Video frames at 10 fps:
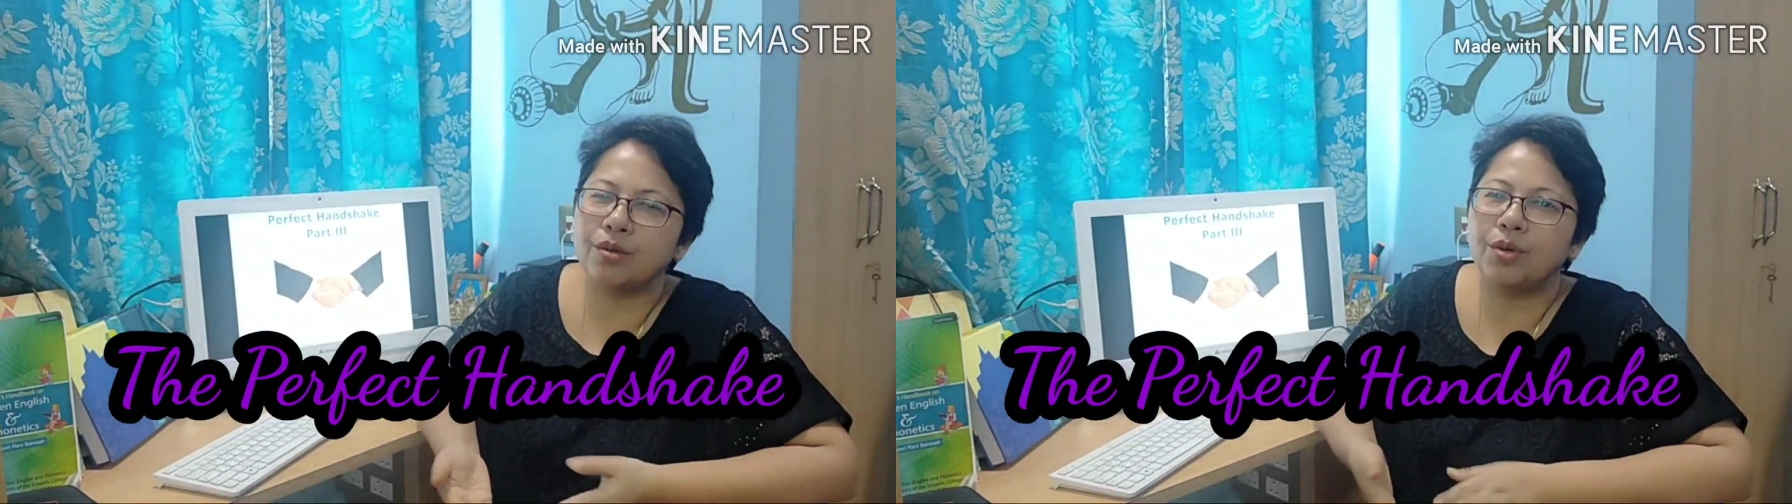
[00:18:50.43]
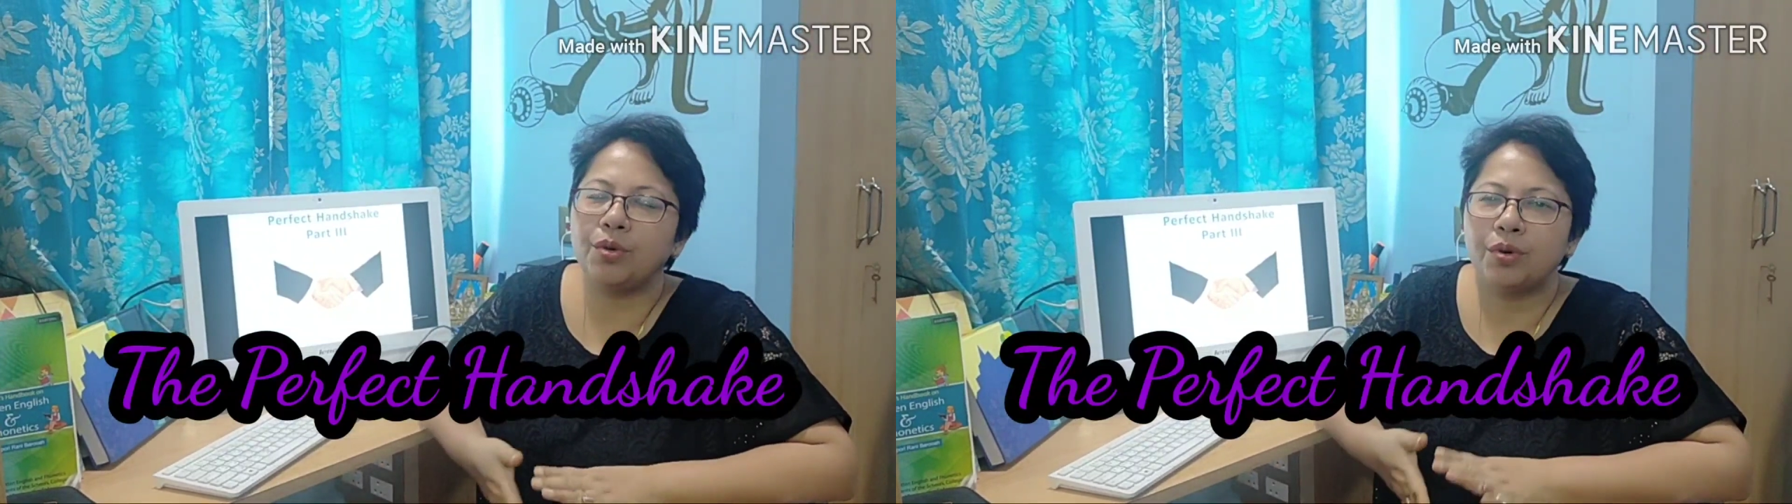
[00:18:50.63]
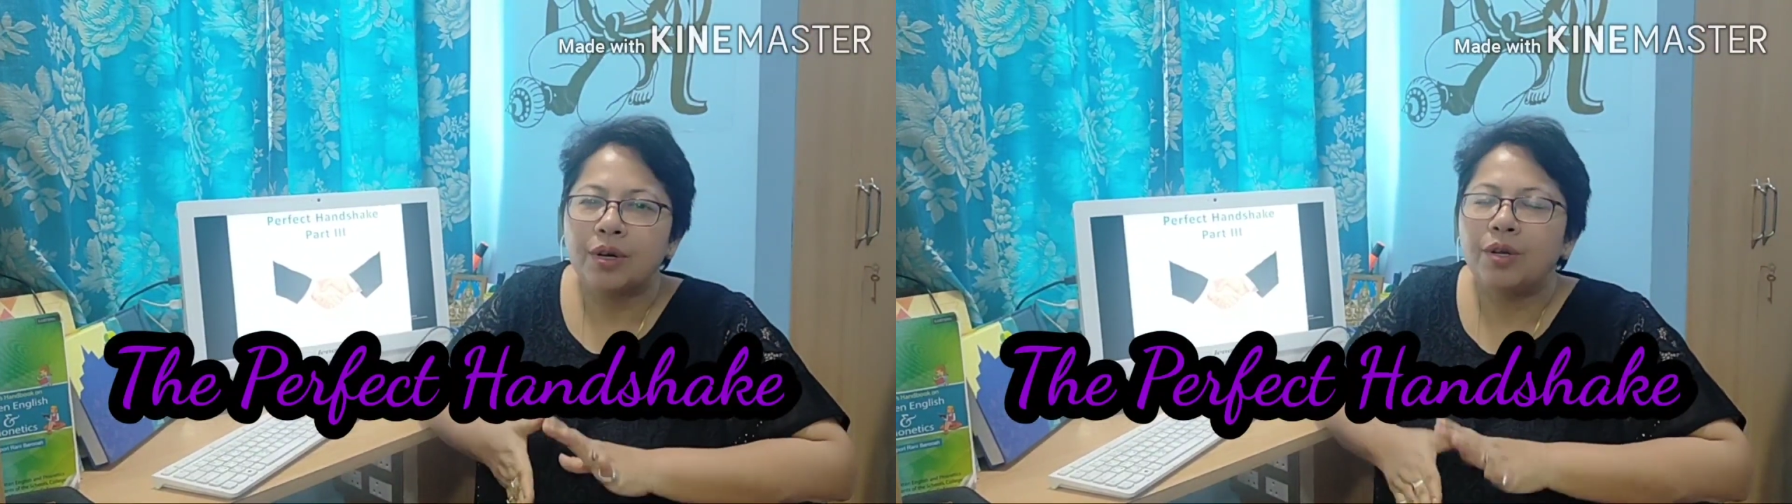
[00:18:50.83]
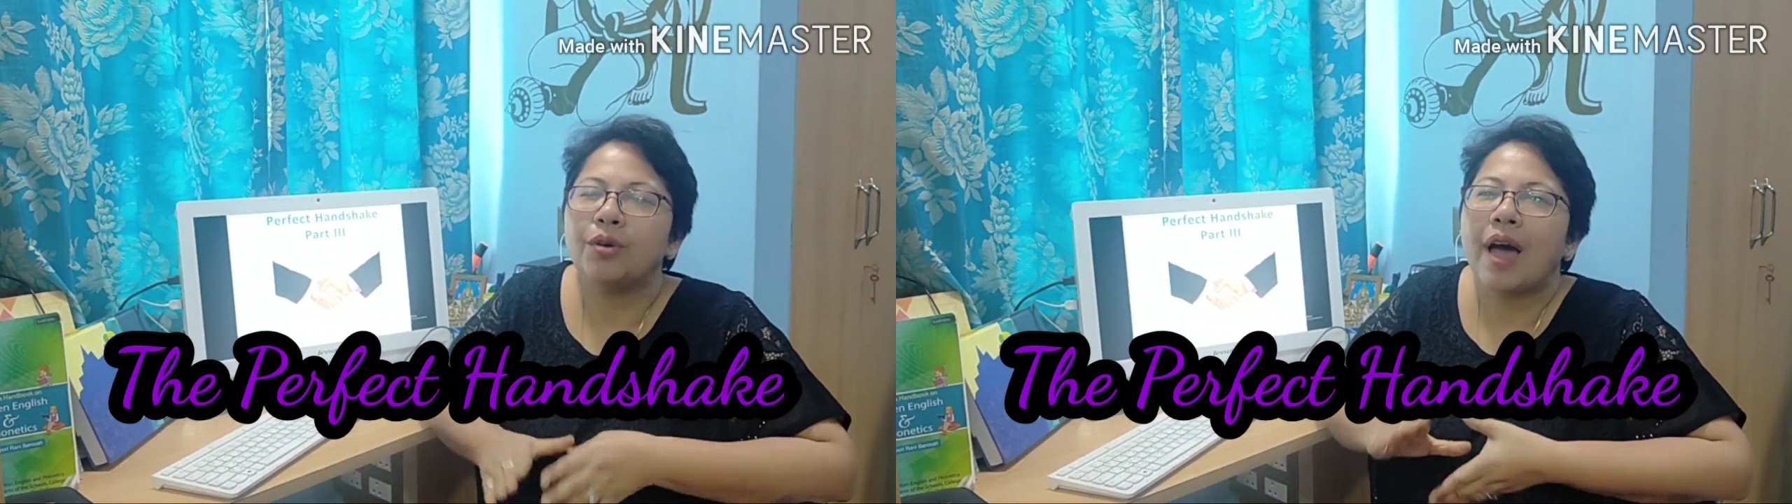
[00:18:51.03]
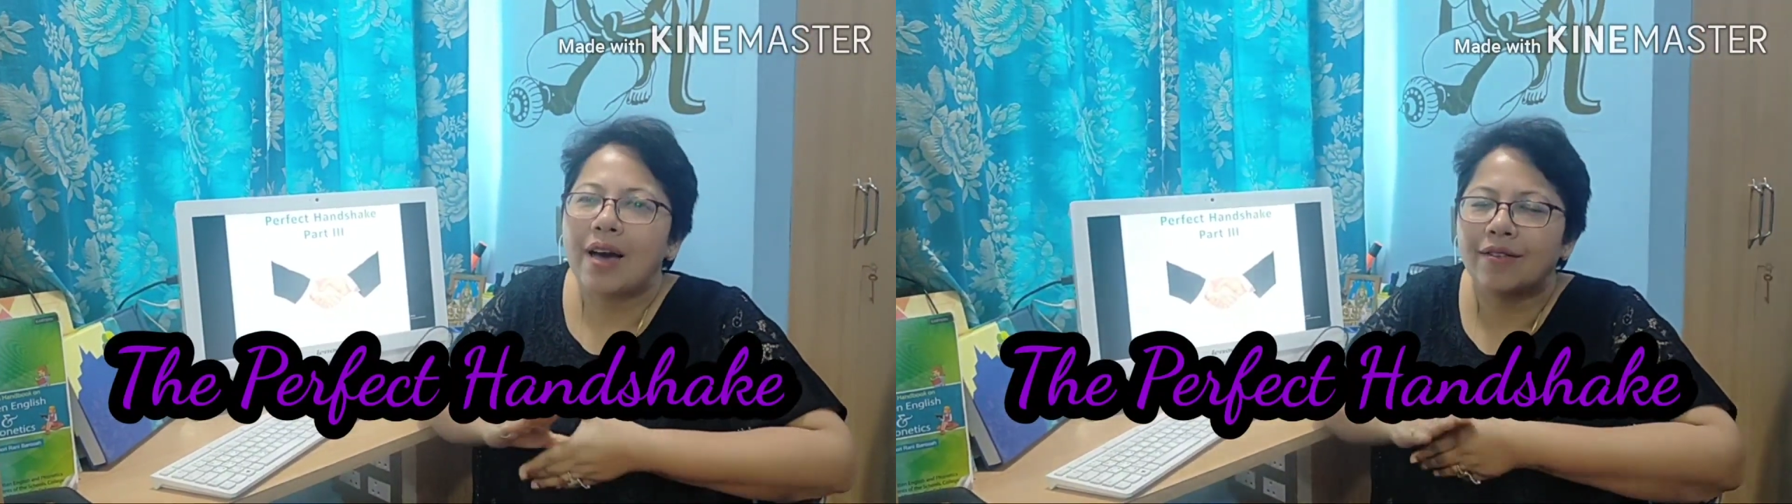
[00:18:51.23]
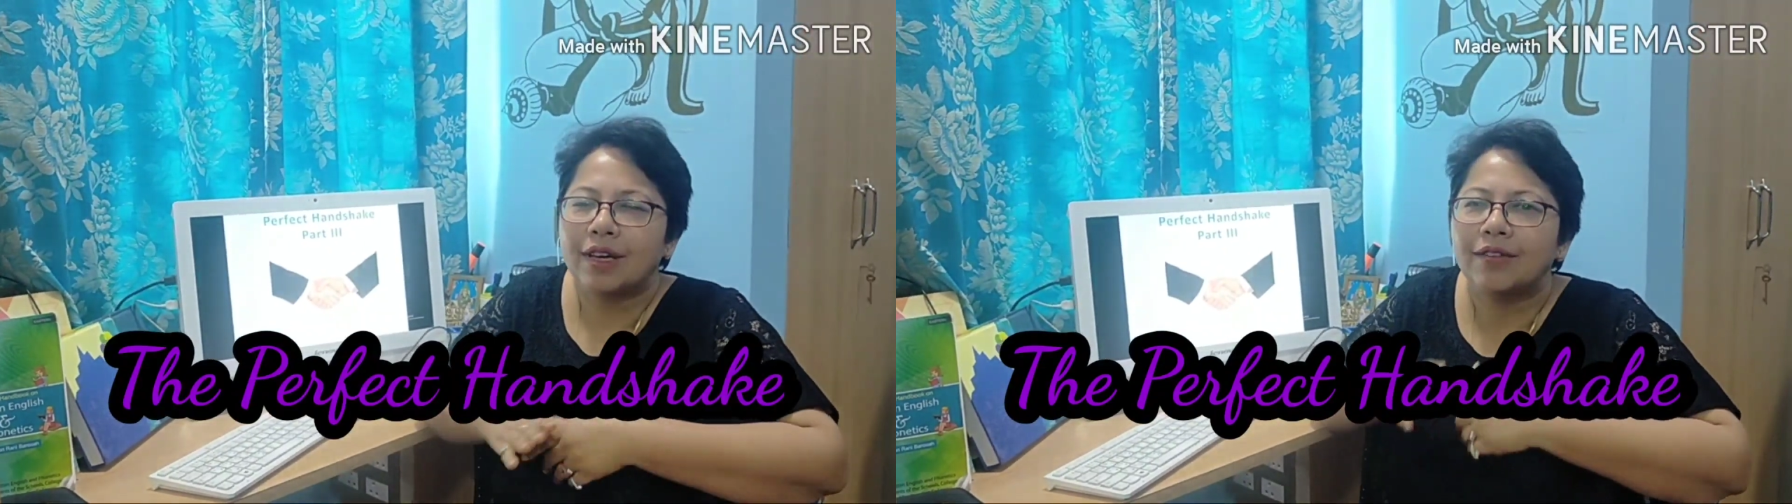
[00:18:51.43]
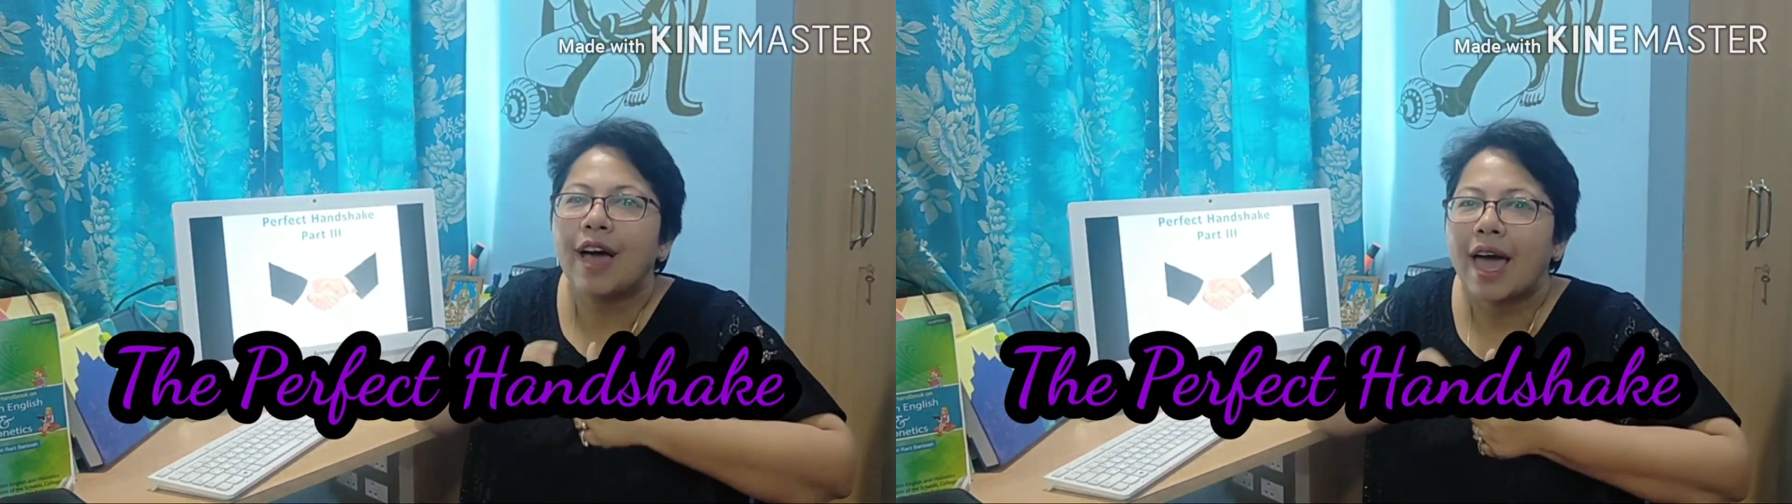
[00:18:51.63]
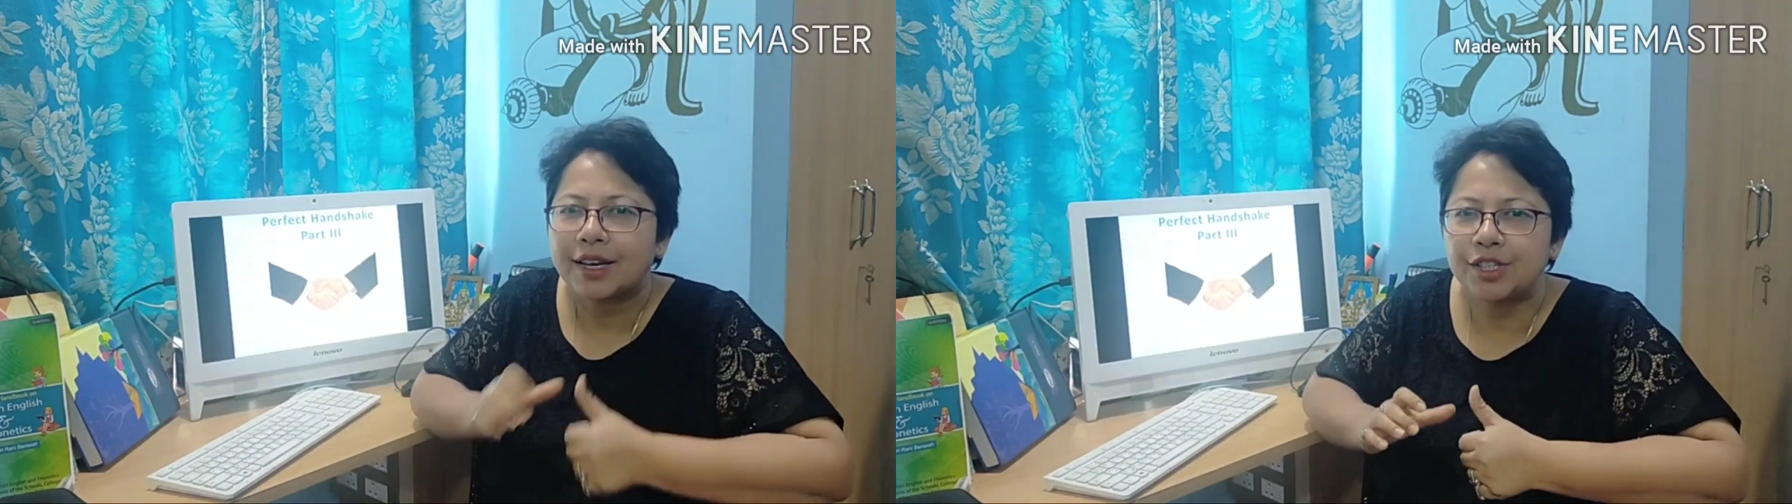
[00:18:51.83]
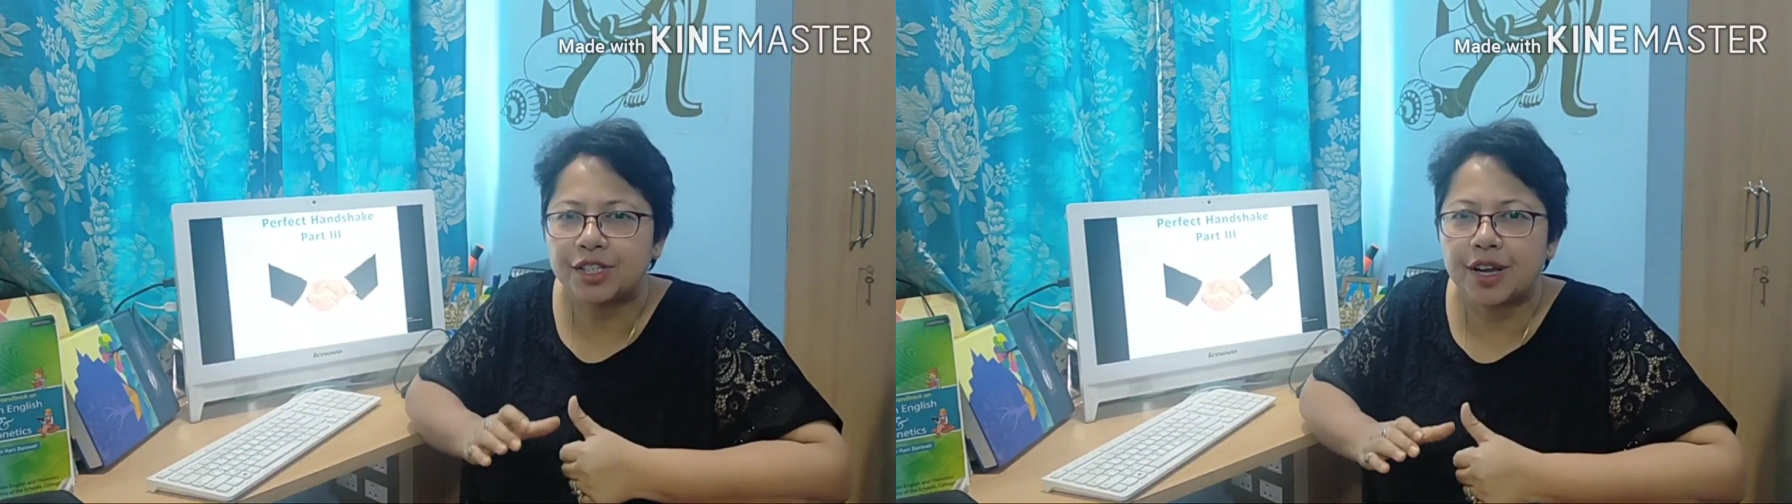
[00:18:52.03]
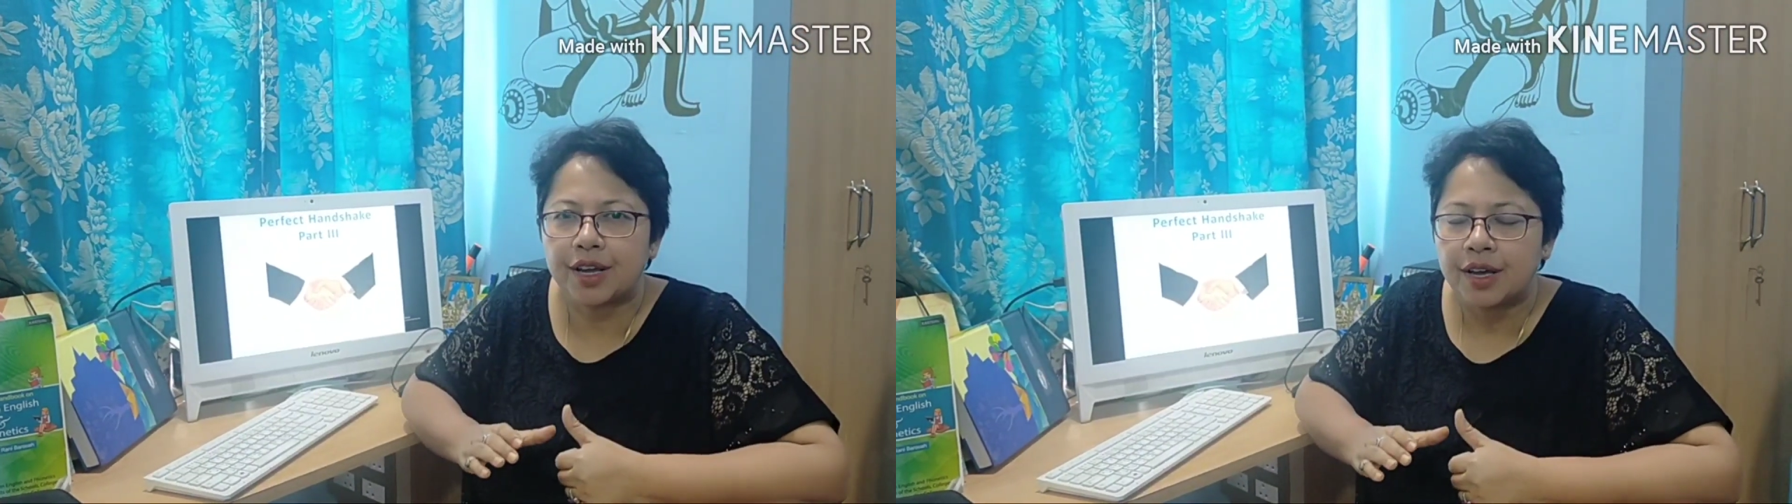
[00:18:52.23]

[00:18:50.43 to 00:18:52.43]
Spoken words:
you give a handshake.